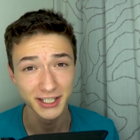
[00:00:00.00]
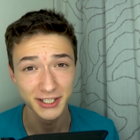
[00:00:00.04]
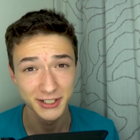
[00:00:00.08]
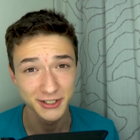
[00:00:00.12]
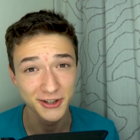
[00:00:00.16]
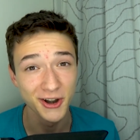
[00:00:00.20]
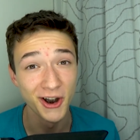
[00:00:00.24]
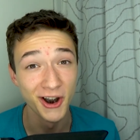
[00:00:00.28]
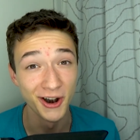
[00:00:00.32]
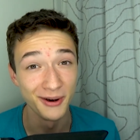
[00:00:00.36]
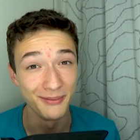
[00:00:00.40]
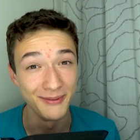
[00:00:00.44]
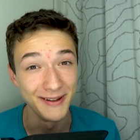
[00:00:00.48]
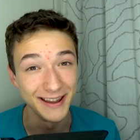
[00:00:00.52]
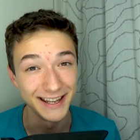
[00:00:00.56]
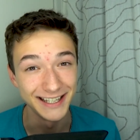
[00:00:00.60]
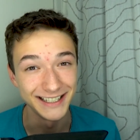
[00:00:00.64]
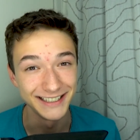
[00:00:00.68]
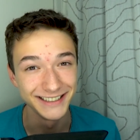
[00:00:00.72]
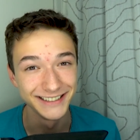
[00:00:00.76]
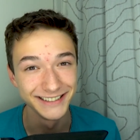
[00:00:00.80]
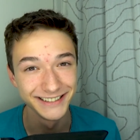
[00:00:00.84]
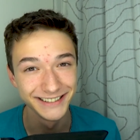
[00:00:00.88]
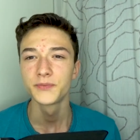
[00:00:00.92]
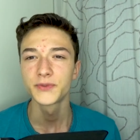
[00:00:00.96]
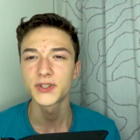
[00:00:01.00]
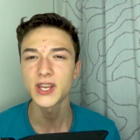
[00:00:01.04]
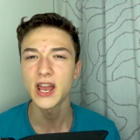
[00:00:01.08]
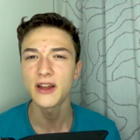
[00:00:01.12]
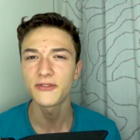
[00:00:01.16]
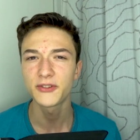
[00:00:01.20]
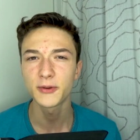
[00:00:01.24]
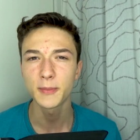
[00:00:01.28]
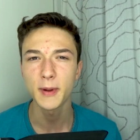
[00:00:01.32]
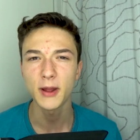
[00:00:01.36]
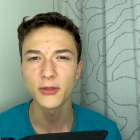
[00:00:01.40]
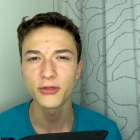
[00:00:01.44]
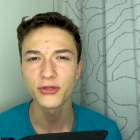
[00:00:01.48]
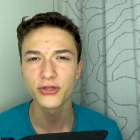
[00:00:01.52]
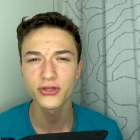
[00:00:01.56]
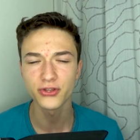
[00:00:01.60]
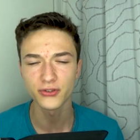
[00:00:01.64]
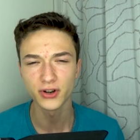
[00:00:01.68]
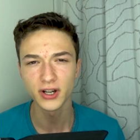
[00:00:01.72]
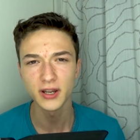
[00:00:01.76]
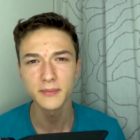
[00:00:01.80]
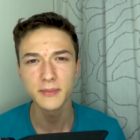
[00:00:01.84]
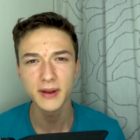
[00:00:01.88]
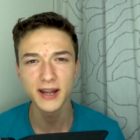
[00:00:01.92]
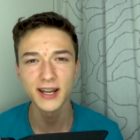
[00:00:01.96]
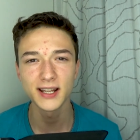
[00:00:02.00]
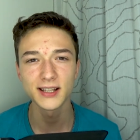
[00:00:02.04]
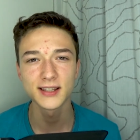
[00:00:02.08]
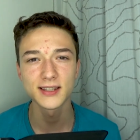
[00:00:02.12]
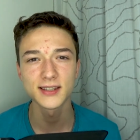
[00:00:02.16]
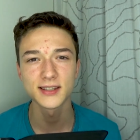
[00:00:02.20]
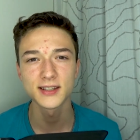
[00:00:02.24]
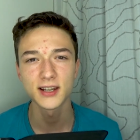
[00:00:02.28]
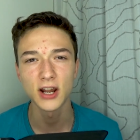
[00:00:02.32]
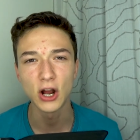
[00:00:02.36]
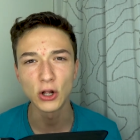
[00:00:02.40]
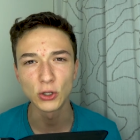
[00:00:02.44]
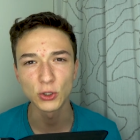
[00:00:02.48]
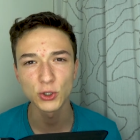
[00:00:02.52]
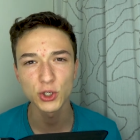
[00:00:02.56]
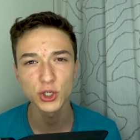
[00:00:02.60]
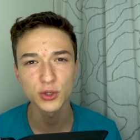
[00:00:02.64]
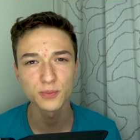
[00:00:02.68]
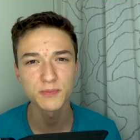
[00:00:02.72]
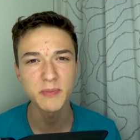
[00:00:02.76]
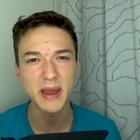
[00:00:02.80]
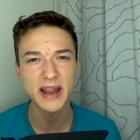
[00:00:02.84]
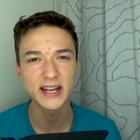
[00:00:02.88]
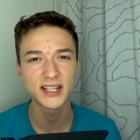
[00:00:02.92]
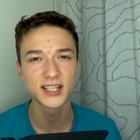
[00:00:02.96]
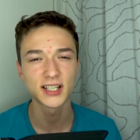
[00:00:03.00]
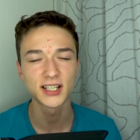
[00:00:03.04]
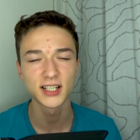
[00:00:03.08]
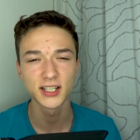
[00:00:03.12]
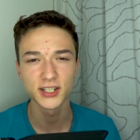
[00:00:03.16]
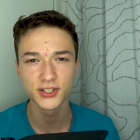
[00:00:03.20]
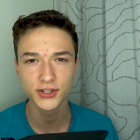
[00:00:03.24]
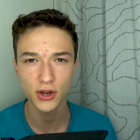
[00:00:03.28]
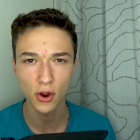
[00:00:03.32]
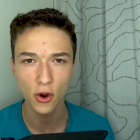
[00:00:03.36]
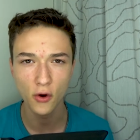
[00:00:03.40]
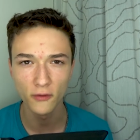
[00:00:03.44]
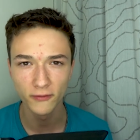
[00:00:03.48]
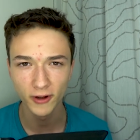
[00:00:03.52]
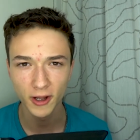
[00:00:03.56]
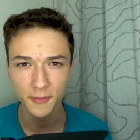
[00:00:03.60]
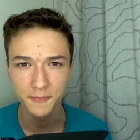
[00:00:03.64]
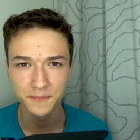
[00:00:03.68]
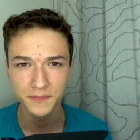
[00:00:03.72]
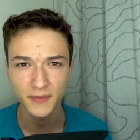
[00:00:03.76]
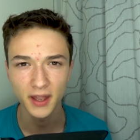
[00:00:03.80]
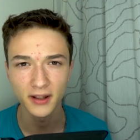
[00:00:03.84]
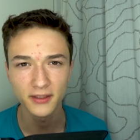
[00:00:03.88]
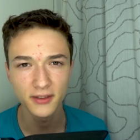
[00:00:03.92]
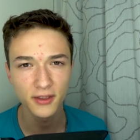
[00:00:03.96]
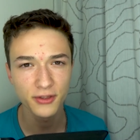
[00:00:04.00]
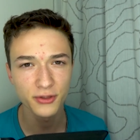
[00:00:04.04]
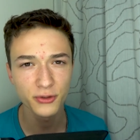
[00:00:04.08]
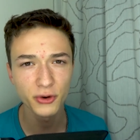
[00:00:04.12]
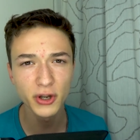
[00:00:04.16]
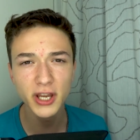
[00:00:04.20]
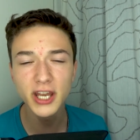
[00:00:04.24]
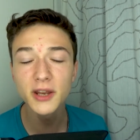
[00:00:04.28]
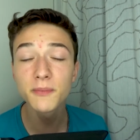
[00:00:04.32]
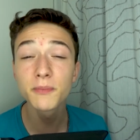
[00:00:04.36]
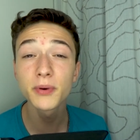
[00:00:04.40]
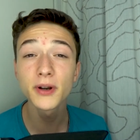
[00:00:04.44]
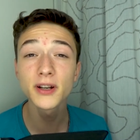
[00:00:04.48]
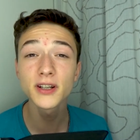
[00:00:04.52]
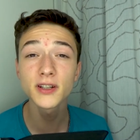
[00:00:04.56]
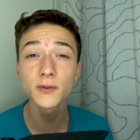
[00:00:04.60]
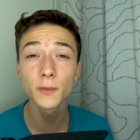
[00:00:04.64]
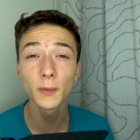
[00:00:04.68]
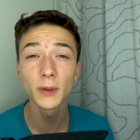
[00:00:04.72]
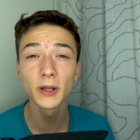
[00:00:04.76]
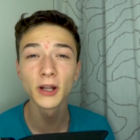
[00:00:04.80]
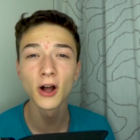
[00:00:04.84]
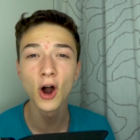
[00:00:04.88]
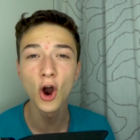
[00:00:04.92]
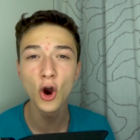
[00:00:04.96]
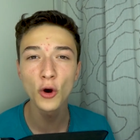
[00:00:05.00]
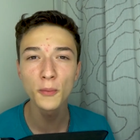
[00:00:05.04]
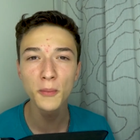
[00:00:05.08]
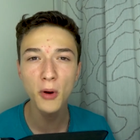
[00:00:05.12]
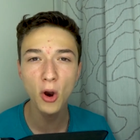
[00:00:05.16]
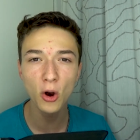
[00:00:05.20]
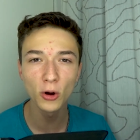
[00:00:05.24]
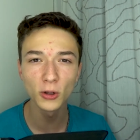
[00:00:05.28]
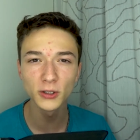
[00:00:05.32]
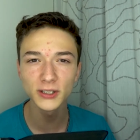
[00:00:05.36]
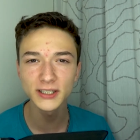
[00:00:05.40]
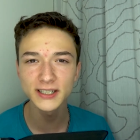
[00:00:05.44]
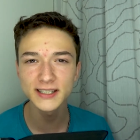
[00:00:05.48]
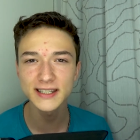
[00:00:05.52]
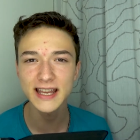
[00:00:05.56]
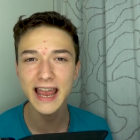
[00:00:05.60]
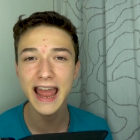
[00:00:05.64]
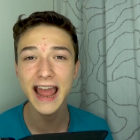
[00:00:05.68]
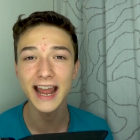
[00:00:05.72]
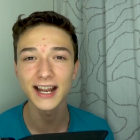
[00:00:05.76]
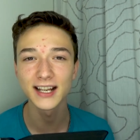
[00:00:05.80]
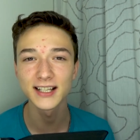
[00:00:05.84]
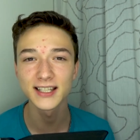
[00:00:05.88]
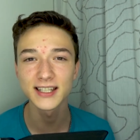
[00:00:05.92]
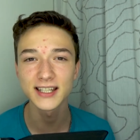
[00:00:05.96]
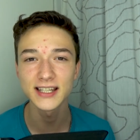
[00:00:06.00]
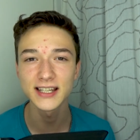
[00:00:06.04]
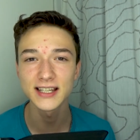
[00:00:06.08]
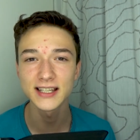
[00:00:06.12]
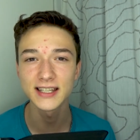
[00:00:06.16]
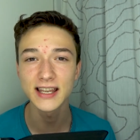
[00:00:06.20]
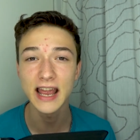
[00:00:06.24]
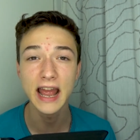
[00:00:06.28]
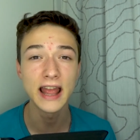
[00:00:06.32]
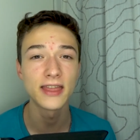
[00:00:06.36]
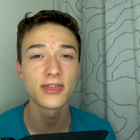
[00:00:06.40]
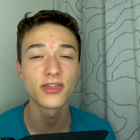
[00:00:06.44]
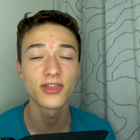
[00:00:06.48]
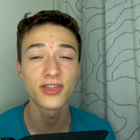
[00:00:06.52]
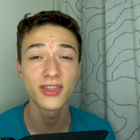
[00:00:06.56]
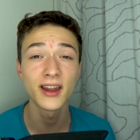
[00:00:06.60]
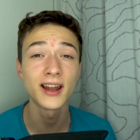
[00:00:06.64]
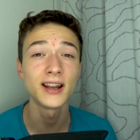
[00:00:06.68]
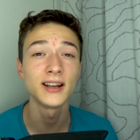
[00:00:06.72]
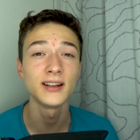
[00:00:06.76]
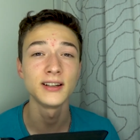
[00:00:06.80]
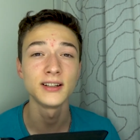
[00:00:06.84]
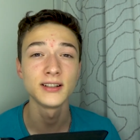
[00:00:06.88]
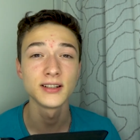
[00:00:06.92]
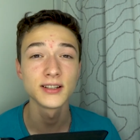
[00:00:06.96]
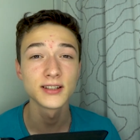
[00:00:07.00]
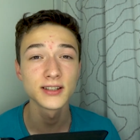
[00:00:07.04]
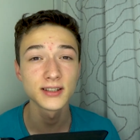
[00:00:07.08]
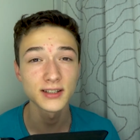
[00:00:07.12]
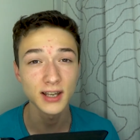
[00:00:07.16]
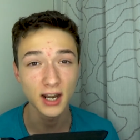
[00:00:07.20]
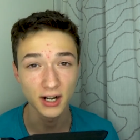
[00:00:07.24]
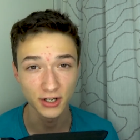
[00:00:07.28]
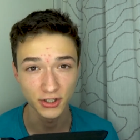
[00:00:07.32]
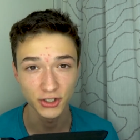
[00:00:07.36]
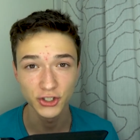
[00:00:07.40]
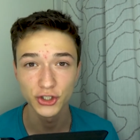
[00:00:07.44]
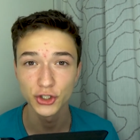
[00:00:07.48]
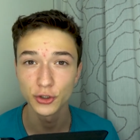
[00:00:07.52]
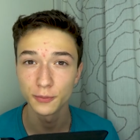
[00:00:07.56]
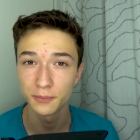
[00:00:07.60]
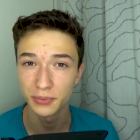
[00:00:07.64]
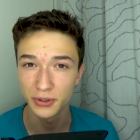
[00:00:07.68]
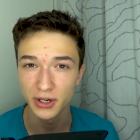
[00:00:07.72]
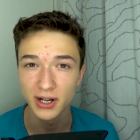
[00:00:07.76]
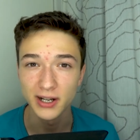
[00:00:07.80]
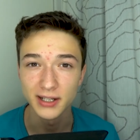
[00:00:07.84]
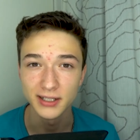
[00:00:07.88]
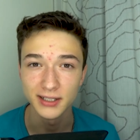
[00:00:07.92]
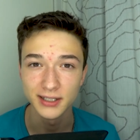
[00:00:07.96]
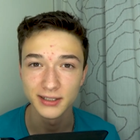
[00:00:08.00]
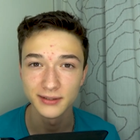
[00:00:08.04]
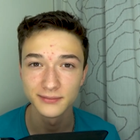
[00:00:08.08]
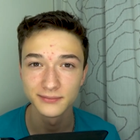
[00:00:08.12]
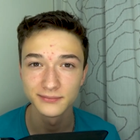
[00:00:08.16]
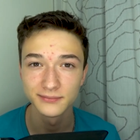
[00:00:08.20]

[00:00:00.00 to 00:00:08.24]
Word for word: disturbing? So after about 3 minutes the whole spectacle is over and the 3D printer will home all its axes and then starts to print.